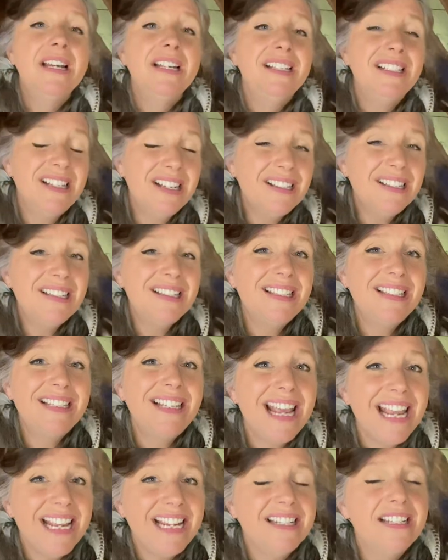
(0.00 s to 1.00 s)
does
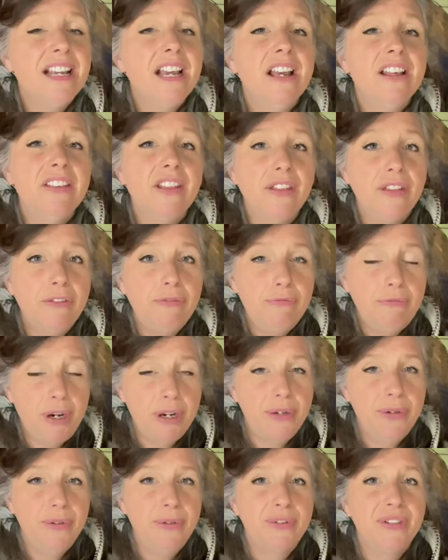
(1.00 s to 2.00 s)
state that the
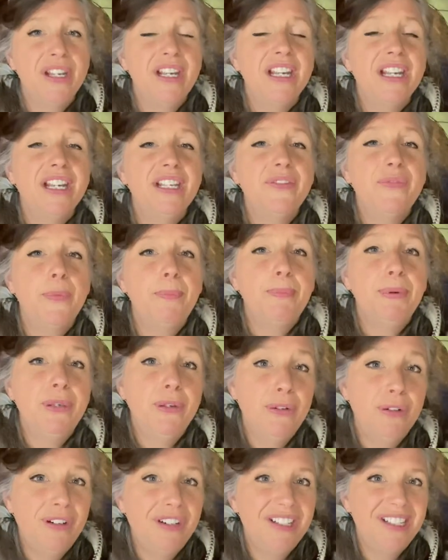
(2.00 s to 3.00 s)
rose is for
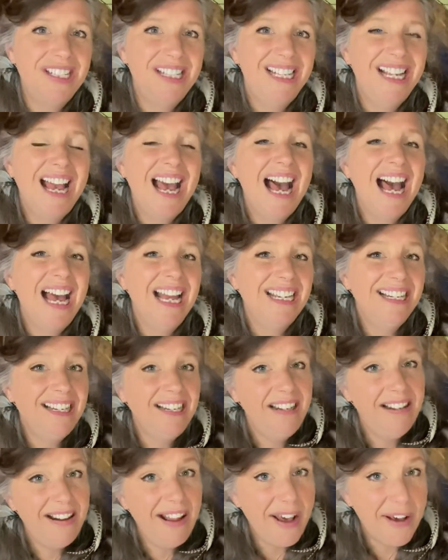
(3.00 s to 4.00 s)
purity and
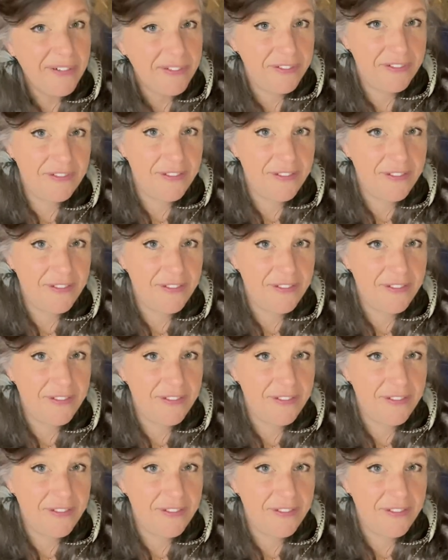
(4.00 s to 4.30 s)
love.